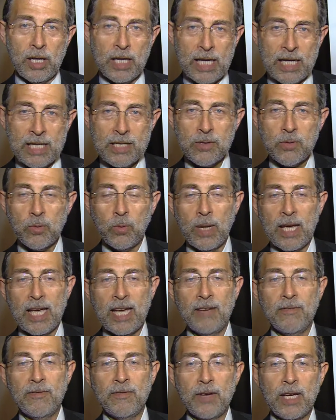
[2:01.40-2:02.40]
yes, we
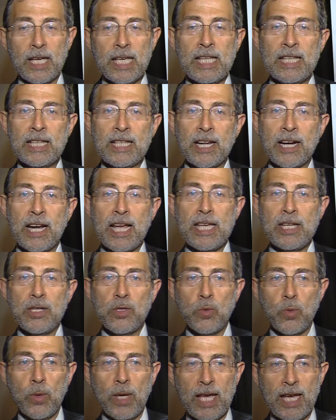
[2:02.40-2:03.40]
have uh, in the
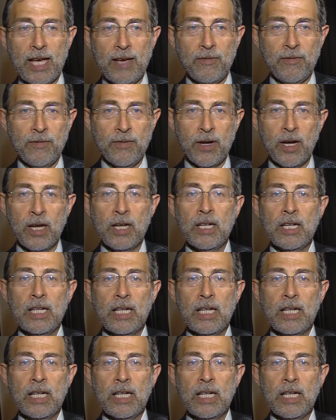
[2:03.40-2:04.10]
range we have uh,